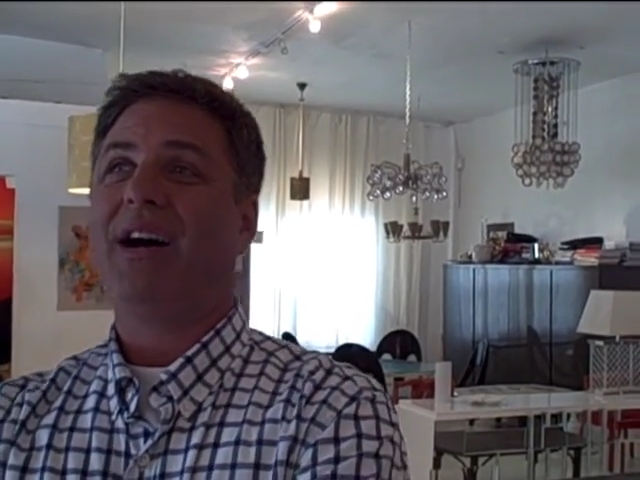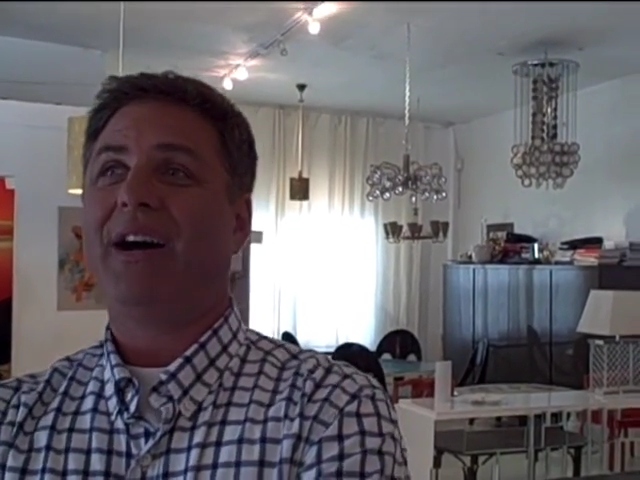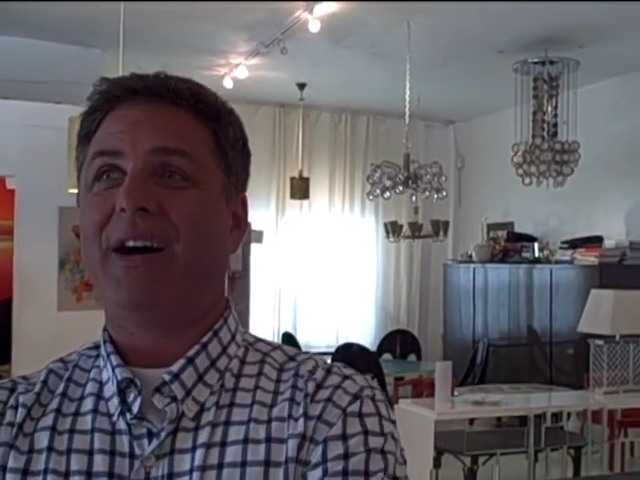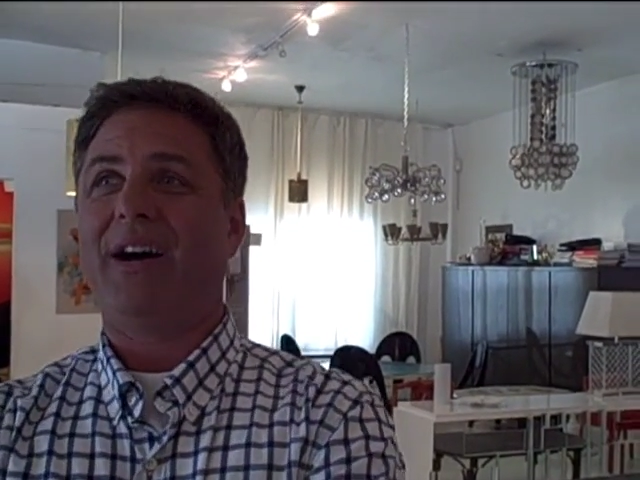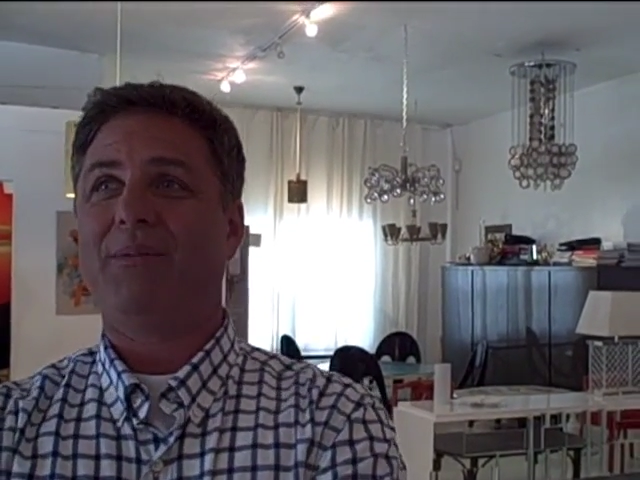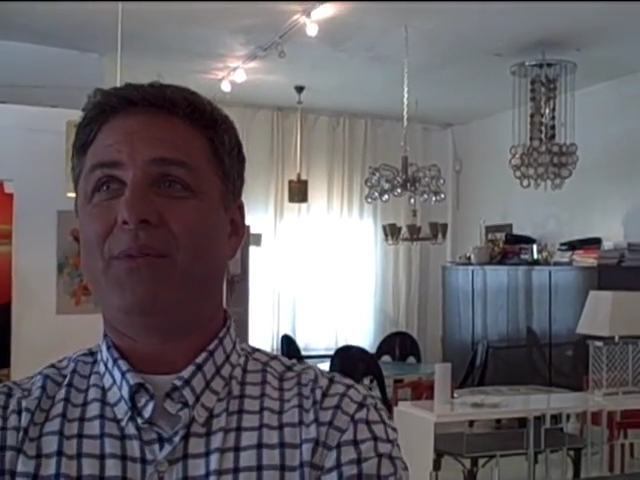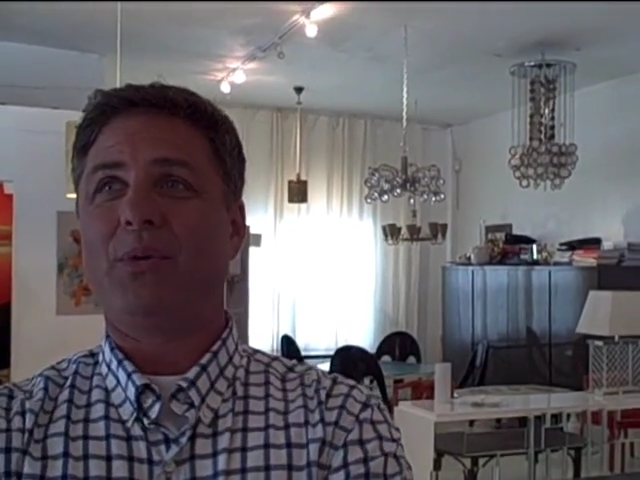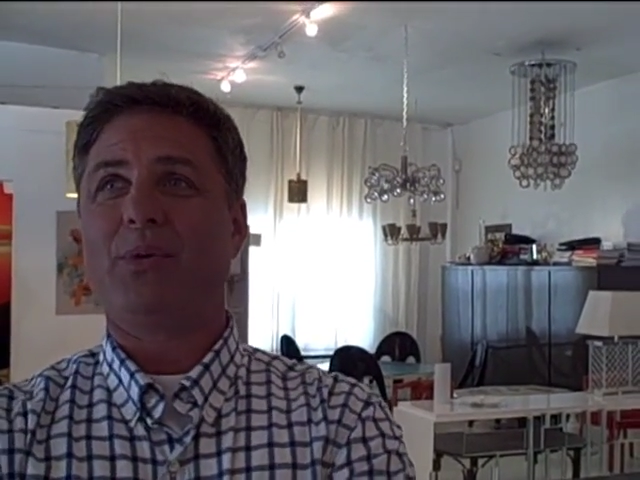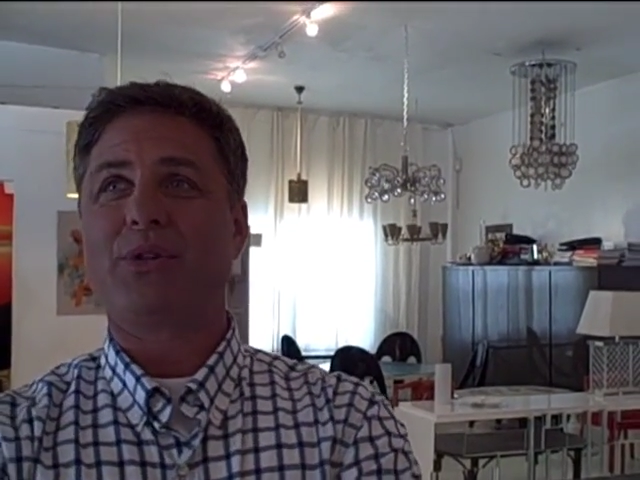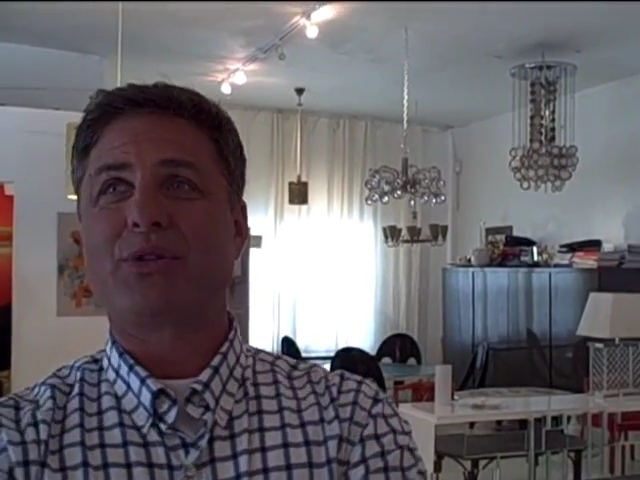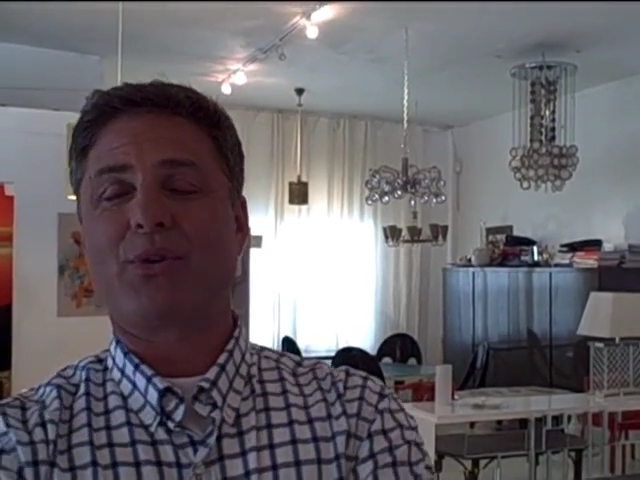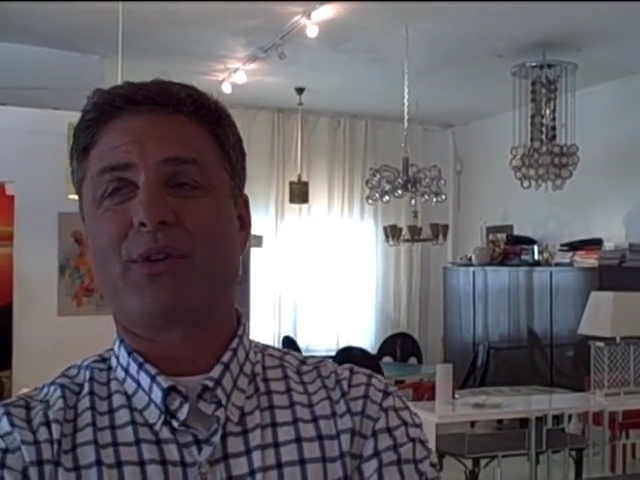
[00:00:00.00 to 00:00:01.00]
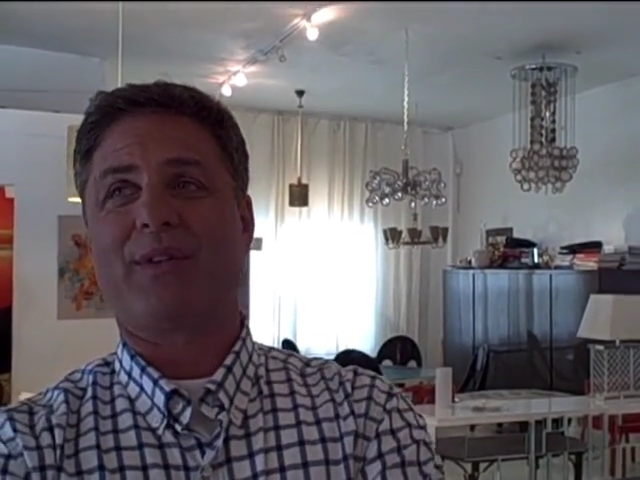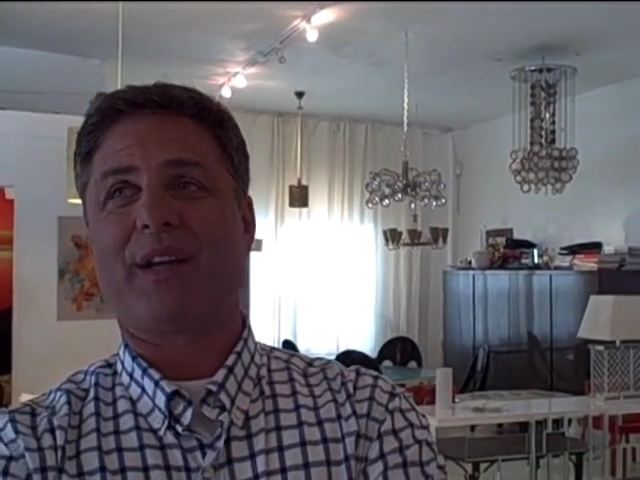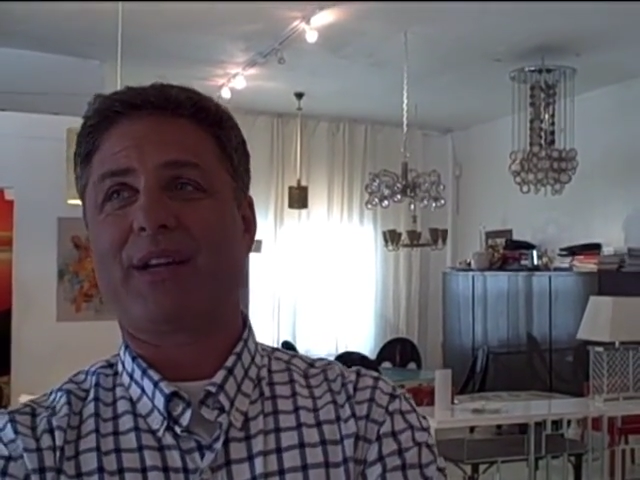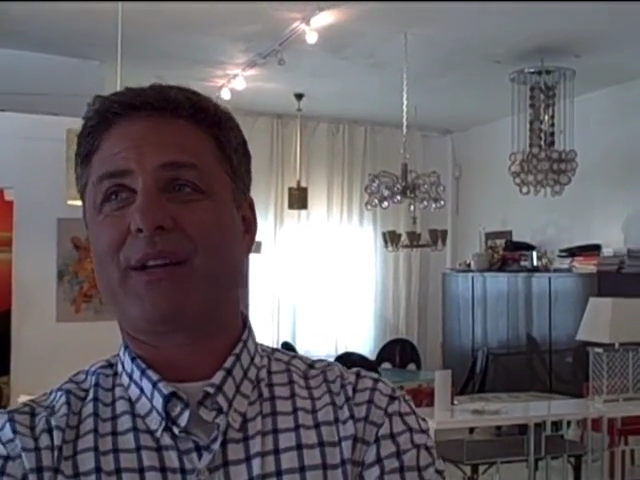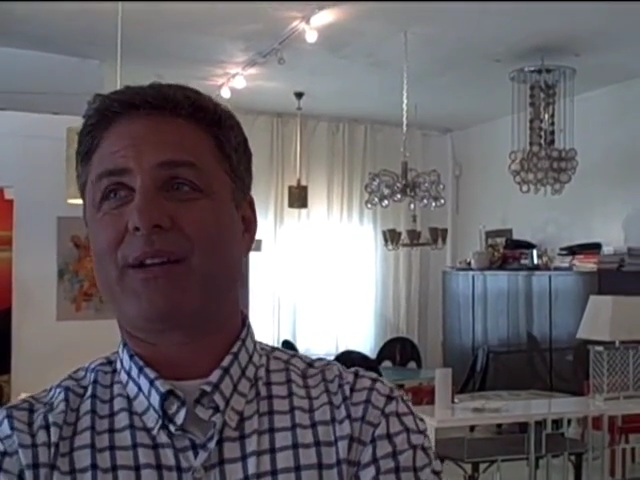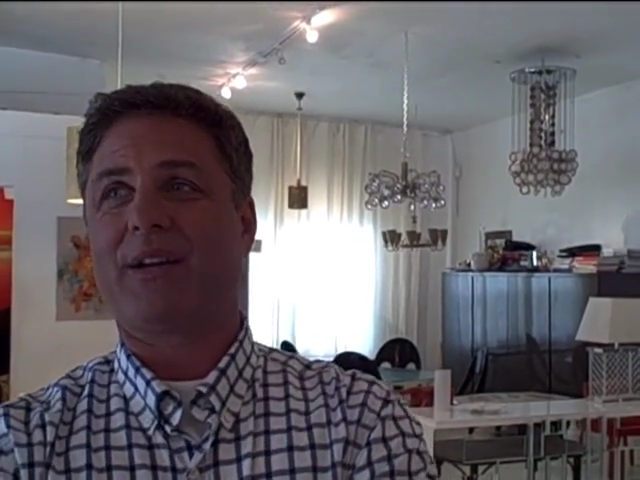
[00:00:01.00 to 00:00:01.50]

who was sort of like